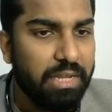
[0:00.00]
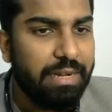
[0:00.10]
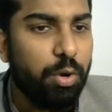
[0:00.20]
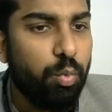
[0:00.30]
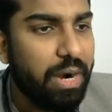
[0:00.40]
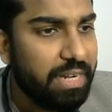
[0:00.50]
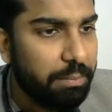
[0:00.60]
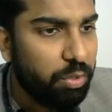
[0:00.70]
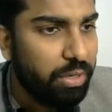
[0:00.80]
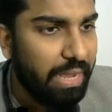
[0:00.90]
Now what
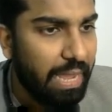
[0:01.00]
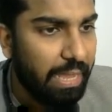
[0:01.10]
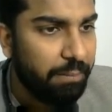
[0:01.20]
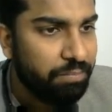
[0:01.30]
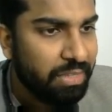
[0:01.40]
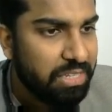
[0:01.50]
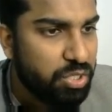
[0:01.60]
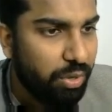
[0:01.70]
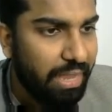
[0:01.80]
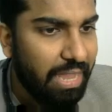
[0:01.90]
about A?
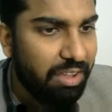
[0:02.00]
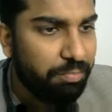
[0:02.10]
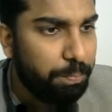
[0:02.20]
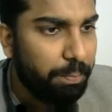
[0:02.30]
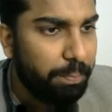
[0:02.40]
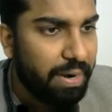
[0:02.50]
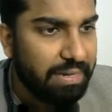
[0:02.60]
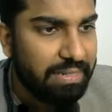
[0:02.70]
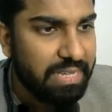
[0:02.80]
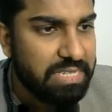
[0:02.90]
So A
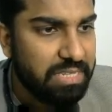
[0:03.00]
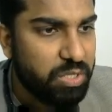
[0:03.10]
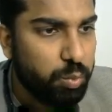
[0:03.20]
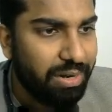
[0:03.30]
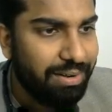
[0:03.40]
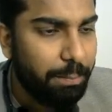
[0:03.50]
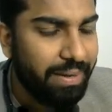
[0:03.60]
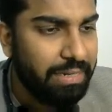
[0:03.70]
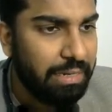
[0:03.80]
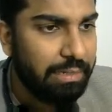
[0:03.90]
part is this one,
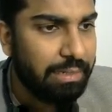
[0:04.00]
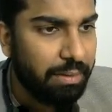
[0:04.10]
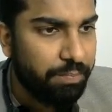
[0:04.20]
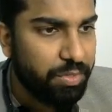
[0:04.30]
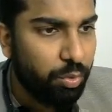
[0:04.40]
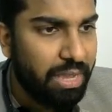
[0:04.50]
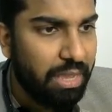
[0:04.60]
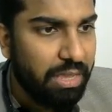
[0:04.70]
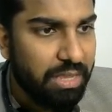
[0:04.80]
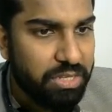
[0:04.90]
middle term.
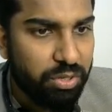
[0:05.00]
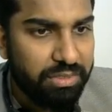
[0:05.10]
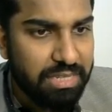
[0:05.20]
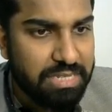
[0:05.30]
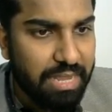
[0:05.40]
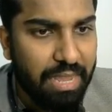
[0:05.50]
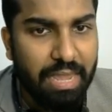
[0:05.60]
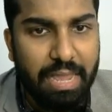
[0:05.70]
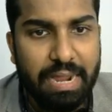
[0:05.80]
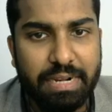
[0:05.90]
Okay, so this
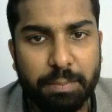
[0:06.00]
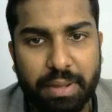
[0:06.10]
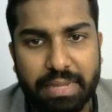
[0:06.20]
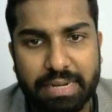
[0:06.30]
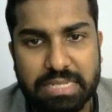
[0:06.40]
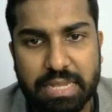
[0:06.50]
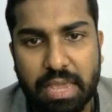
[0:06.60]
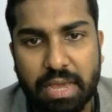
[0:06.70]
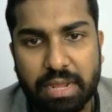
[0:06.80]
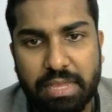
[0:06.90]
A and minus
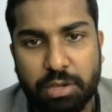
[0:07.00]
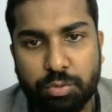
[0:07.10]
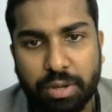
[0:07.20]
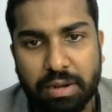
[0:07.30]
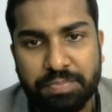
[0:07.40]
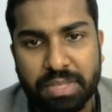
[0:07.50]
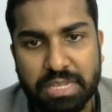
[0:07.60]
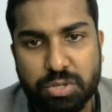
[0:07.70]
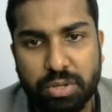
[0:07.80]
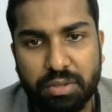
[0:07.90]
A are equal.
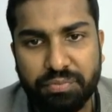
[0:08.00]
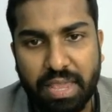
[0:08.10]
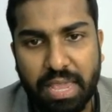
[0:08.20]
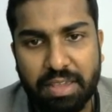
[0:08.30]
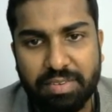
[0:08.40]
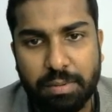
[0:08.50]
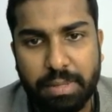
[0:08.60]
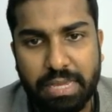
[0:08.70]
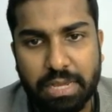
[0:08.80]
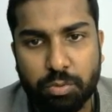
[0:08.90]
So if A will
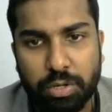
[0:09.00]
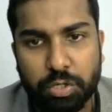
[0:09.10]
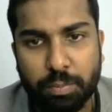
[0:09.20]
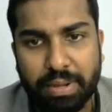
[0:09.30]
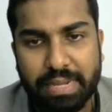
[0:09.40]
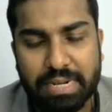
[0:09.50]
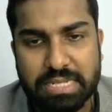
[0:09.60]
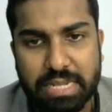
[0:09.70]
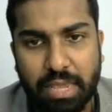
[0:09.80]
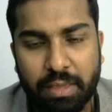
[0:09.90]
be equal to
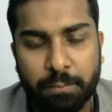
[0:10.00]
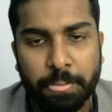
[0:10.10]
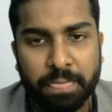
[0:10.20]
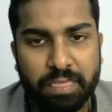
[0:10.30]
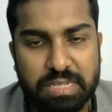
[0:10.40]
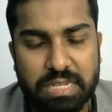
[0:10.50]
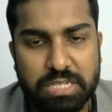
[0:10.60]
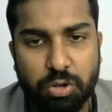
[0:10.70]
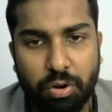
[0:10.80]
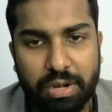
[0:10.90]
minus A, this
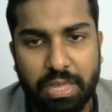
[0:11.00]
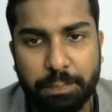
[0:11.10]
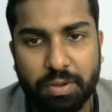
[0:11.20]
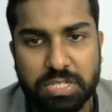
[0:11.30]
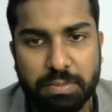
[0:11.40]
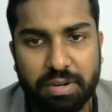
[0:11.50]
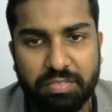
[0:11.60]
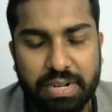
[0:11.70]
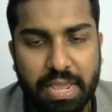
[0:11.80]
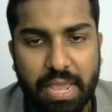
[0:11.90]
is only possible
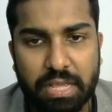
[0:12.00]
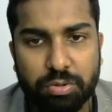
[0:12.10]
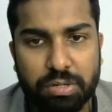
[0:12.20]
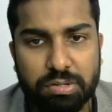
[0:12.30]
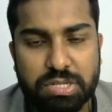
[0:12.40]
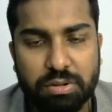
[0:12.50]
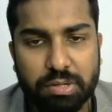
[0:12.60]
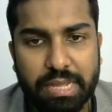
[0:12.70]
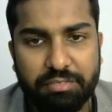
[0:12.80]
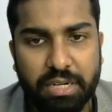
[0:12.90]
when A equal to 0,
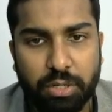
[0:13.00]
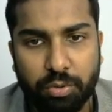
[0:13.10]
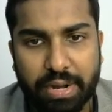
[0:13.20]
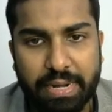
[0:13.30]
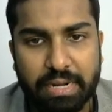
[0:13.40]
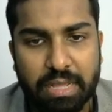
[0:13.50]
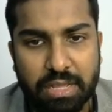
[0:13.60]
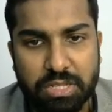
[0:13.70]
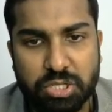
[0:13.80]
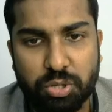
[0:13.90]
that we know, right?
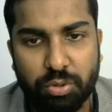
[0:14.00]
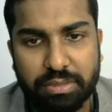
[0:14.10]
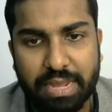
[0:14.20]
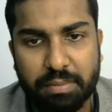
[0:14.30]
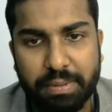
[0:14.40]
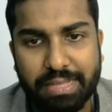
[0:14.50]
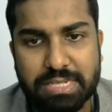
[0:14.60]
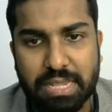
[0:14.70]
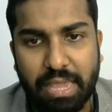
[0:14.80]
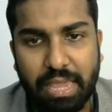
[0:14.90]
So that
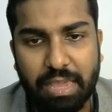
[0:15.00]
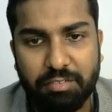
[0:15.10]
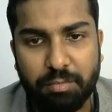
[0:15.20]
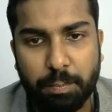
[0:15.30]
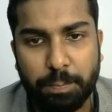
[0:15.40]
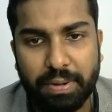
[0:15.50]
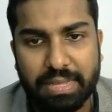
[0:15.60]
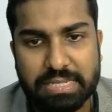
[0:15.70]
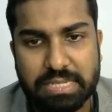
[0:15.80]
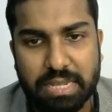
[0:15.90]
means A
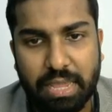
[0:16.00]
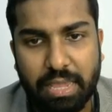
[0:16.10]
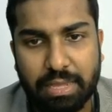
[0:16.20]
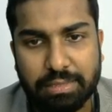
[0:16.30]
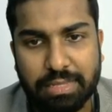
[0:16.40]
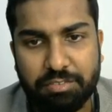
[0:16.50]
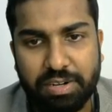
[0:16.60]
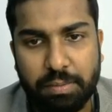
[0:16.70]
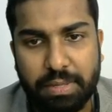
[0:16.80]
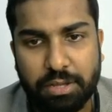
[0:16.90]
plus A, that
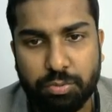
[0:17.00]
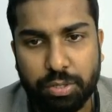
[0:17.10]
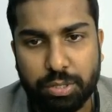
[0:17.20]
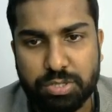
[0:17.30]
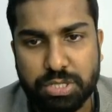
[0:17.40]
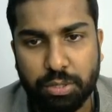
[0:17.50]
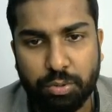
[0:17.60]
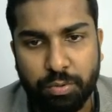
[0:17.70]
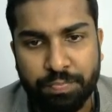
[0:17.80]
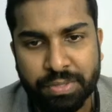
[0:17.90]
will be equal to
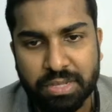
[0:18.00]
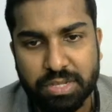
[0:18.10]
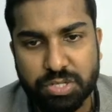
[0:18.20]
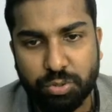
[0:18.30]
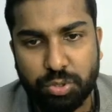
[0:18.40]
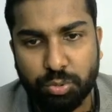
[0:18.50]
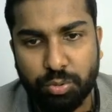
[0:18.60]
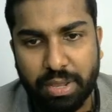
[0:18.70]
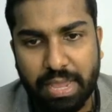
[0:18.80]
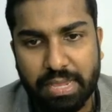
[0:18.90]
0. So
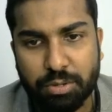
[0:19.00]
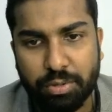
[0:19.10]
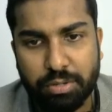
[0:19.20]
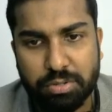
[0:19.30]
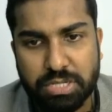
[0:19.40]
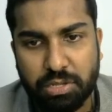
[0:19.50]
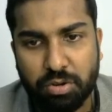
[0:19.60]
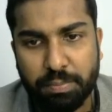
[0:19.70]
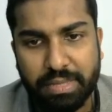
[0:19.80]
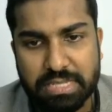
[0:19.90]
2A equal to
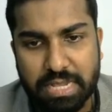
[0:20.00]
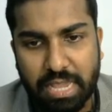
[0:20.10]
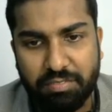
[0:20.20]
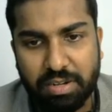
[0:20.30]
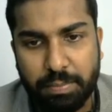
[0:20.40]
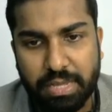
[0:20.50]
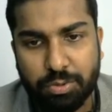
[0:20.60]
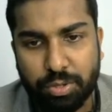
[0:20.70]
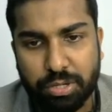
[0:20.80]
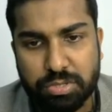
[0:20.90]
0 means A will be
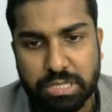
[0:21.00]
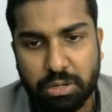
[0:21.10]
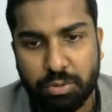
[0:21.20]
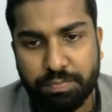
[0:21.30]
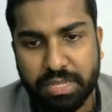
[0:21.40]
equal to 0.